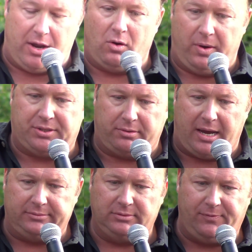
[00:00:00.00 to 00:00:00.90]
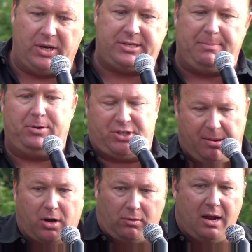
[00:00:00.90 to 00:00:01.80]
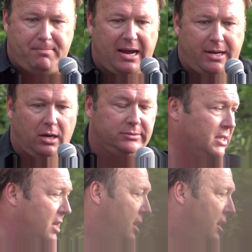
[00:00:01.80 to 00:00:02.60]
that noise, okay? You want to tape it, just come on around back here.